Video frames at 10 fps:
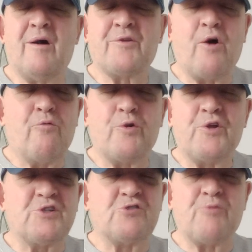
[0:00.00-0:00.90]
I don't want
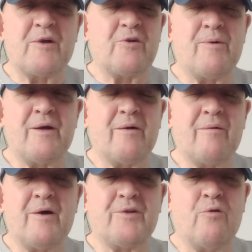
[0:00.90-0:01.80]
to disrespect you, mate.
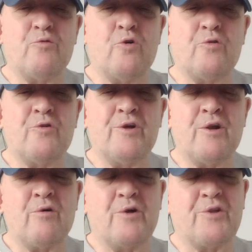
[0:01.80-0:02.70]
I don't
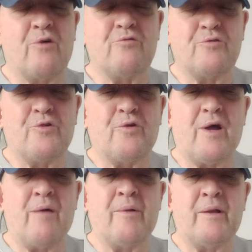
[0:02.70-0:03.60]
do
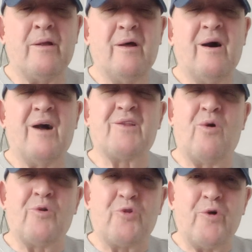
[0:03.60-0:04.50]
that. I mean, I
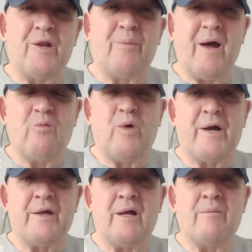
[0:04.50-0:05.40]
don't want to do it in a bad
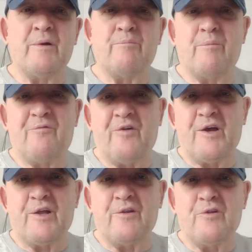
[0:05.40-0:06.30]
way, you know what I
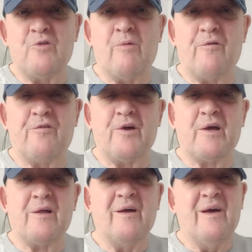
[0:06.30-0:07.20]
mean? You might
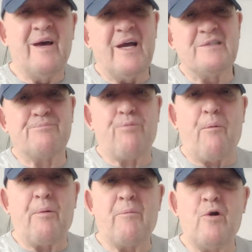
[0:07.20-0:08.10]
think he's
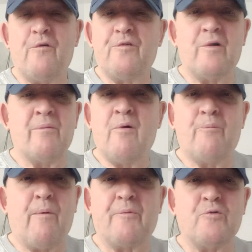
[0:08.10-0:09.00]
popping me off, and I'm
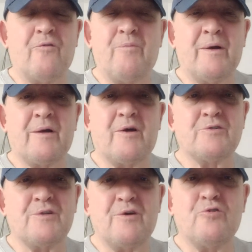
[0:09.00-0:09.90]
not popping you off, mate,
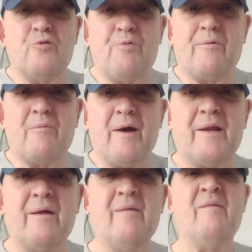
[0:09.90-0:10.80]
because I know you're a proper
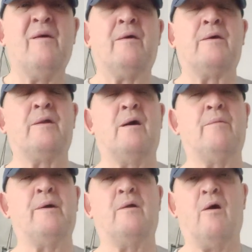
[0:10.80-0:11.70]
man. You know
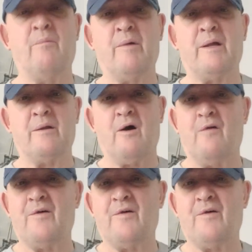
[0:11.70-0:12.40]
what I mean?